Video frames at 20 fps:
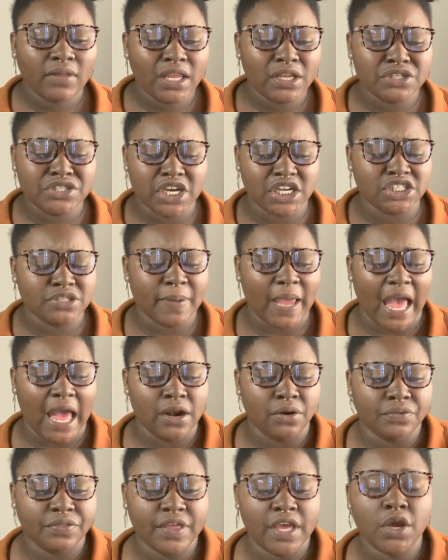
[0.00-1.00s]
judgment, I
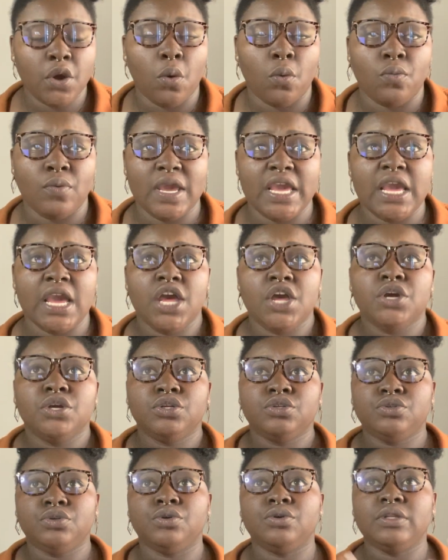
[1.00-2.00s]
don't think we
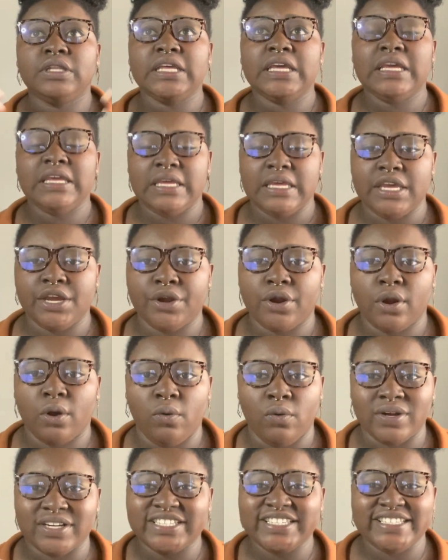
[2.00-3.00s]
truly hear
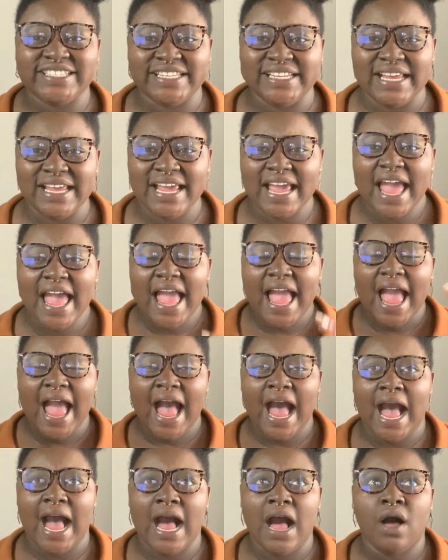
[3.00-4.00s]
or see
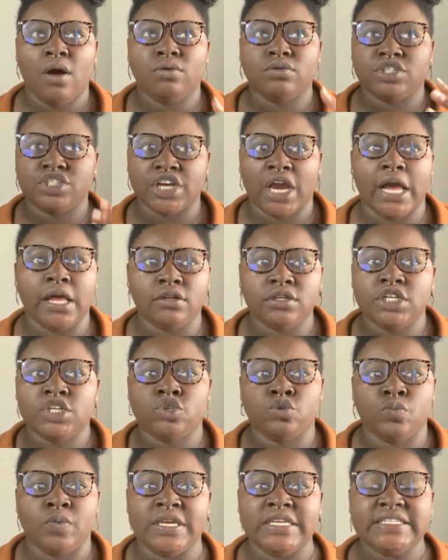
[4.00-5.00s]
how
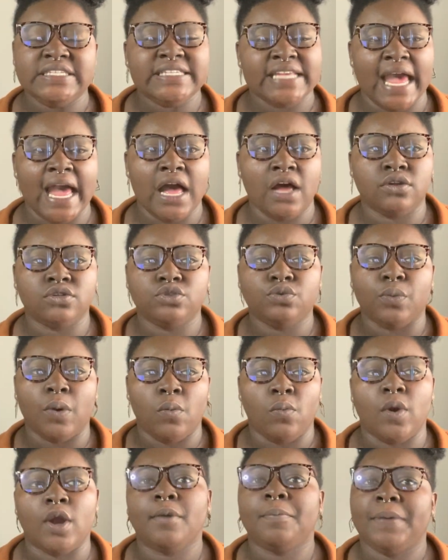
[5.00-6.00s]
childish we sound
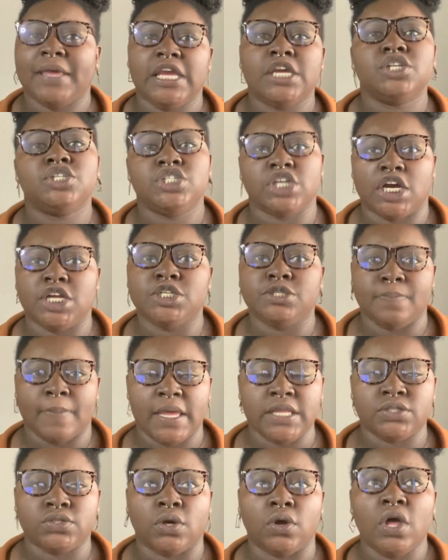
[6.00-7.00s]
when we're being
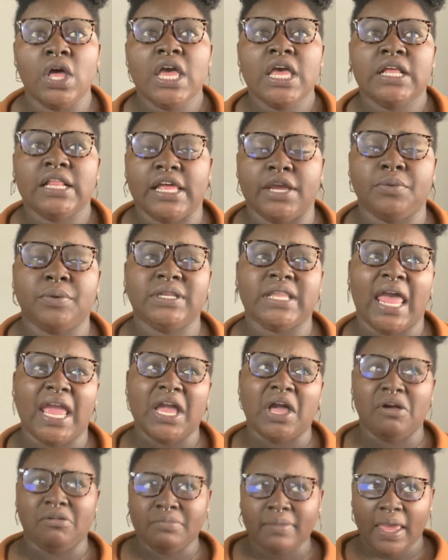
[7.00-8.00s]
judgmental. We're
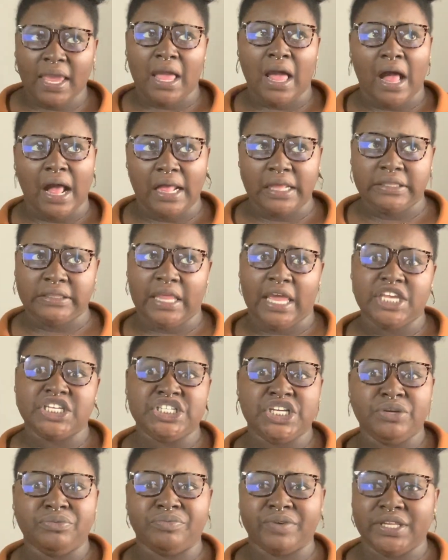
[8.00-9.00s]
like, oh my god,
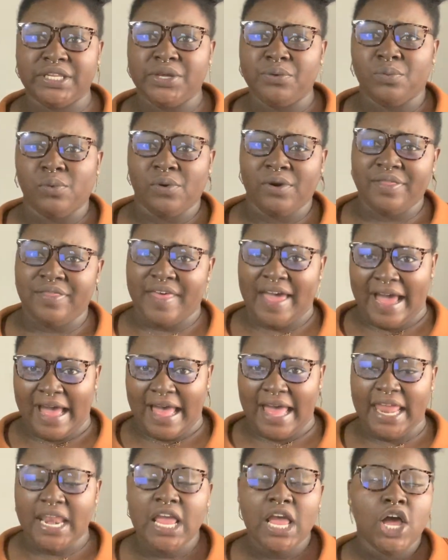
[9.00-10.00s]
she really wore
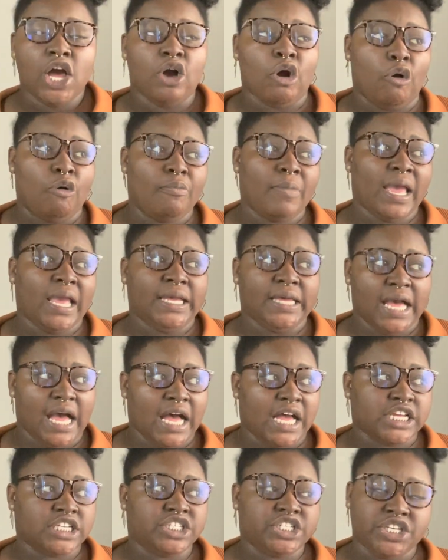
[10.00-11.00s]
that. Oh my
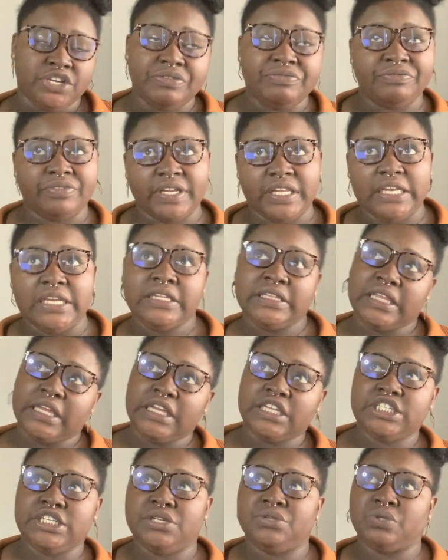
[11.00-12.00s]
gosh, she really
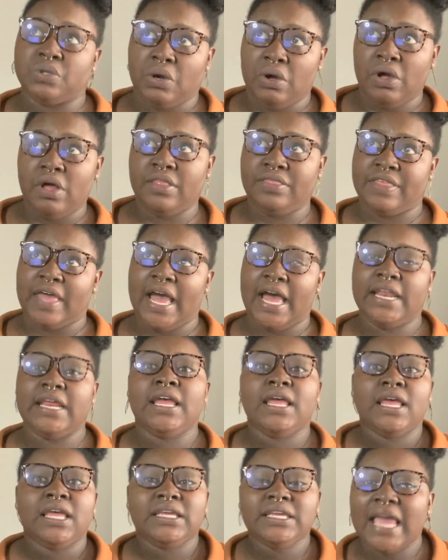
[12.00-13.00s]
thinks she's all that.
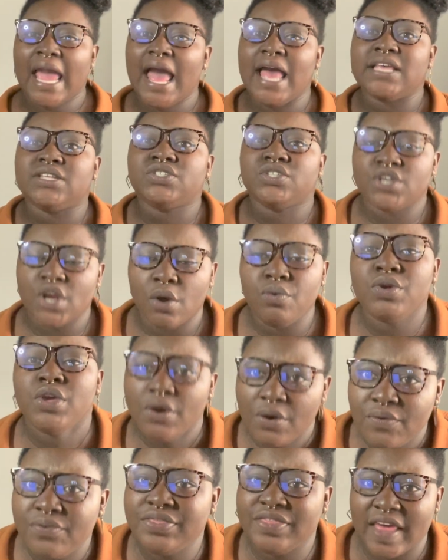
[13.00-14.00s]
Yes, no,
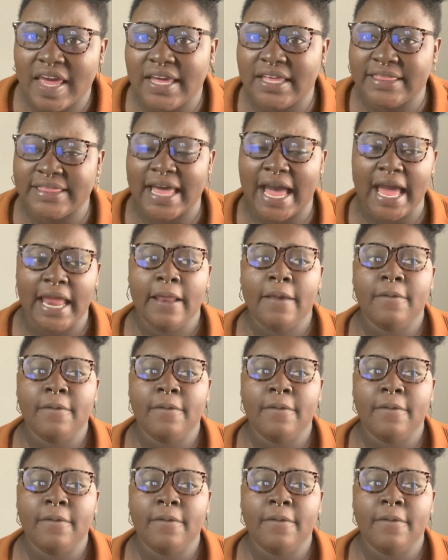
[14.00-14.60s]
you think that.